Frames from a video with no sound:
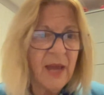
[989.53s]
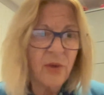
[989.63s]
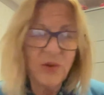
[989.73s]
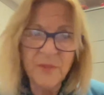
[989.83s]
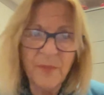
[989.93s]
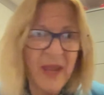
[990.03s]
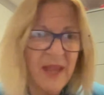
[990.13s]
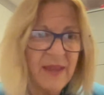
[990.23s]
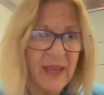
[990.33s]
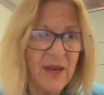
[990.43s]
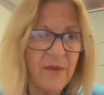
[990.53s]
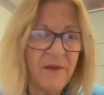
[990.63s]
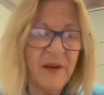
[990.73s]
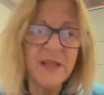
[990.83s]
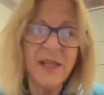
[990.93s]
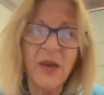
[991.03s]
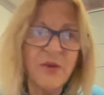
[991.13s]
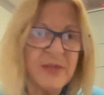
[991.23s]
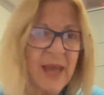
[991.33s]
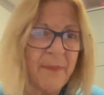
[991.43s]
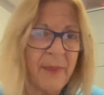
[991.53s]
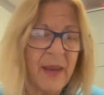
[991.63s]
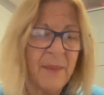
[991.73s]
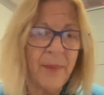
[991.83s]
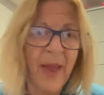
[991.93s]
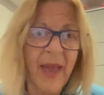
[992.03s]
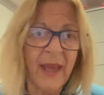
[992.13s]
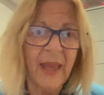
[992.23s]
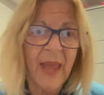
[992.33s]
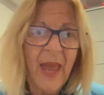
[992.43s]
Who's paying the airfares? How's that paid back?